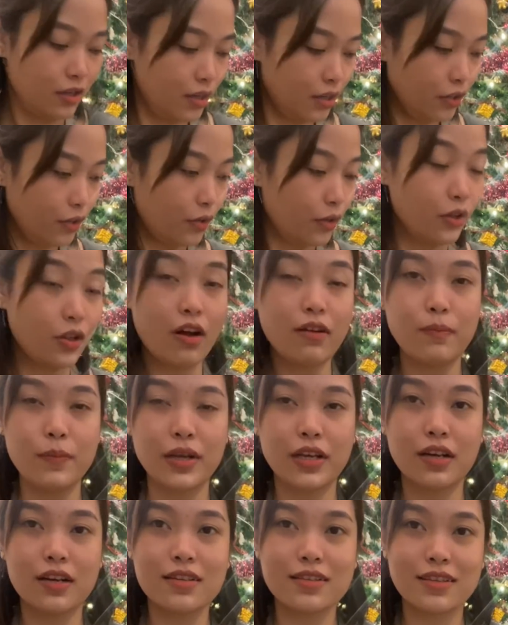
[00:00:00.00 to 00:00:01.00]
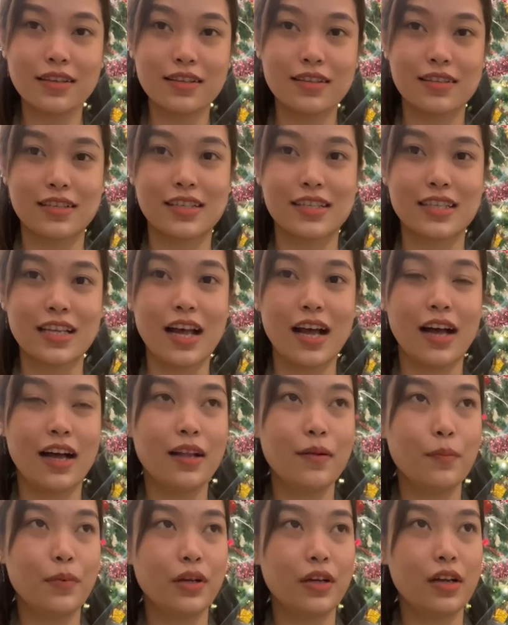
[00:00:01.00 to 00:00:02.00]
No, not because it's
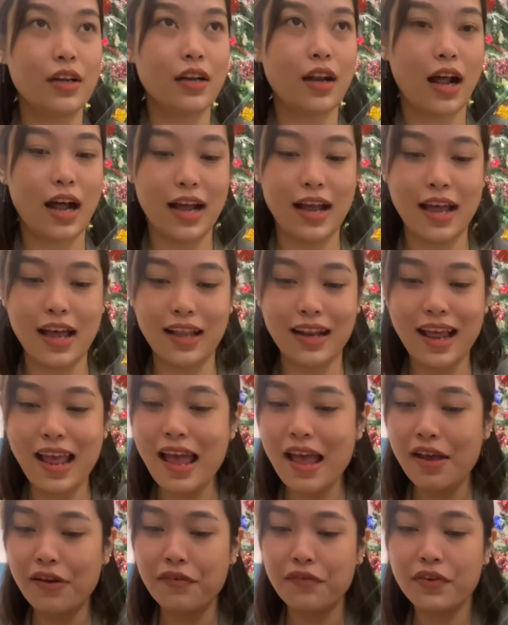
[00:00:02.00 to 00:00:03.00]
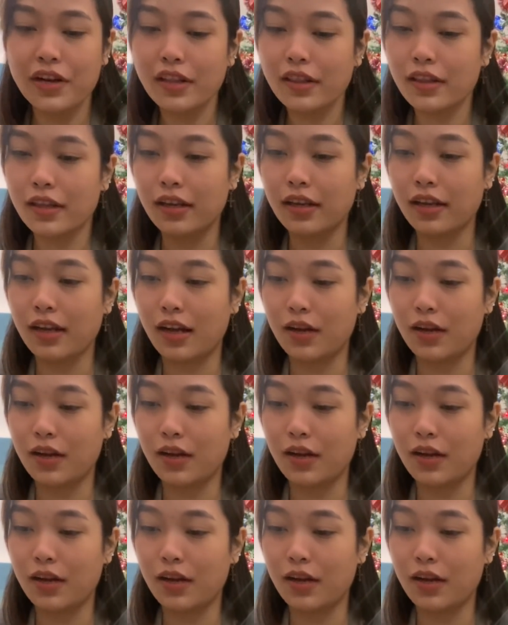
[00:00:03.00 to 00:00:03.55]
sad, but I had everything.